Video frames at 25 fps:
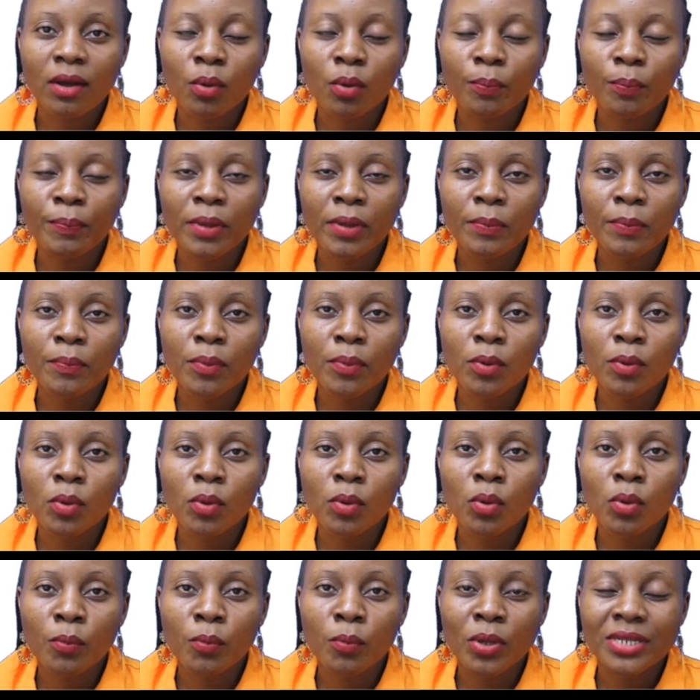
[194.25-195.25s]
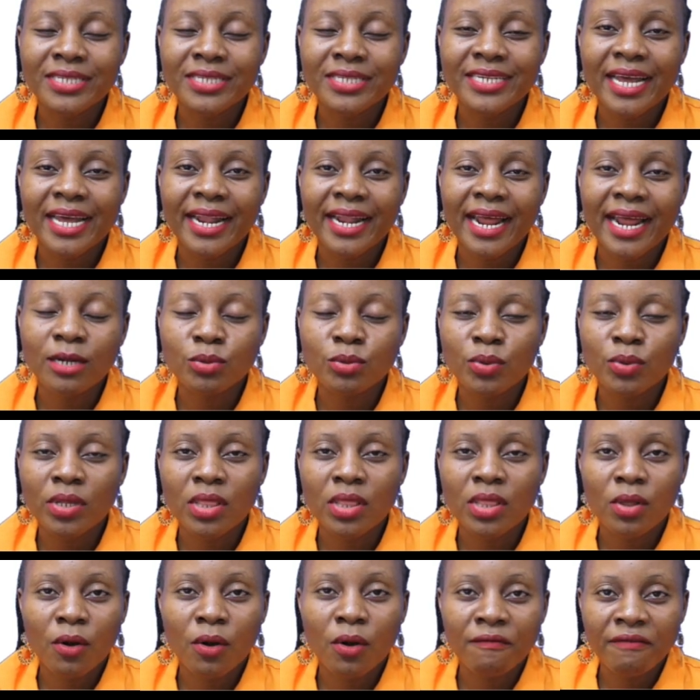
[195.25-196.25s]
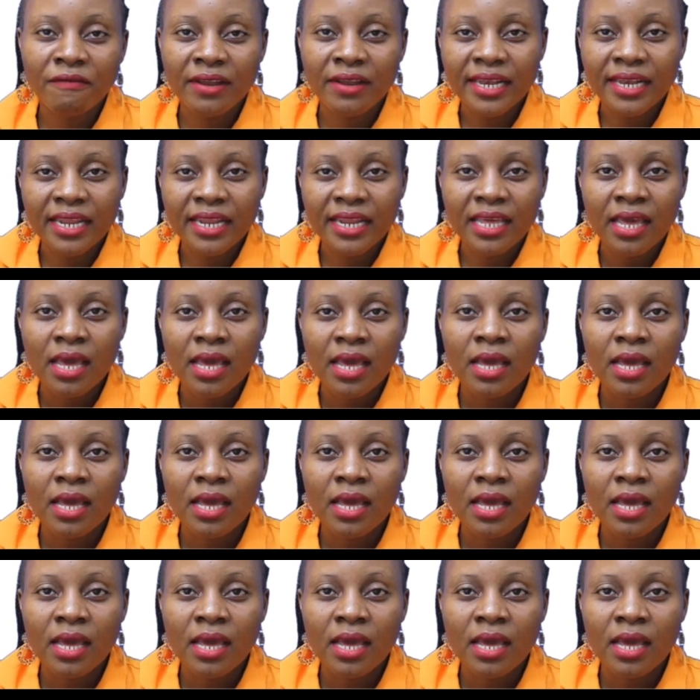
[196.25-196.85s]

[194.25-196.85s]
or people whom you interact with oftenly,